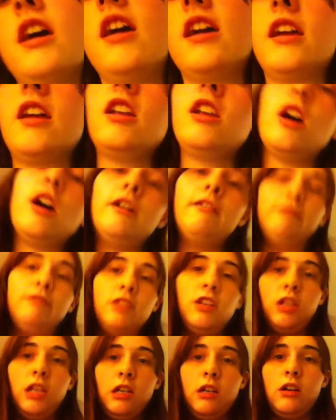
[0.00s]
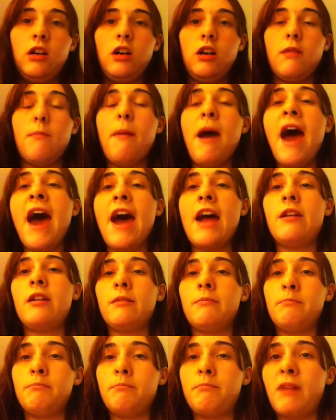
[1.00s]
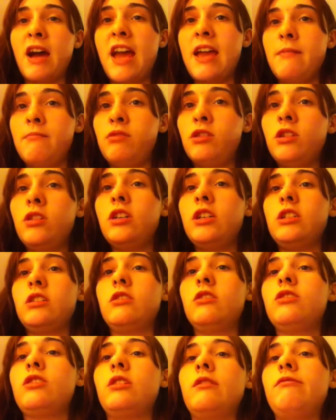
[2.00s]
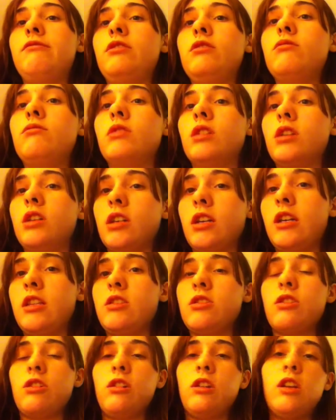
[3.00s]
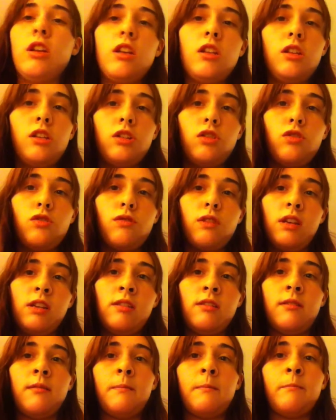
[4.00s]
can often look bad by employers if you work in certain industries.